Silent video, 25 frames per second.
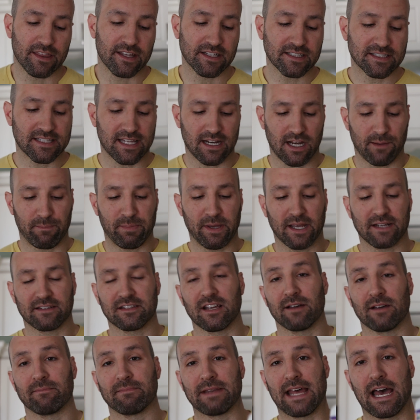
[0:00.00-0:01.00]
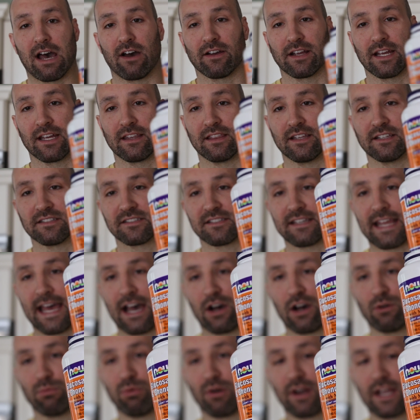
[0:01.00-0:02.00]
This that I picked up now, again, this
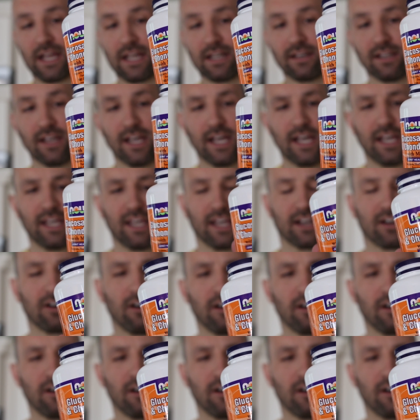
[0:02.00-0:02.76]
Now brand, it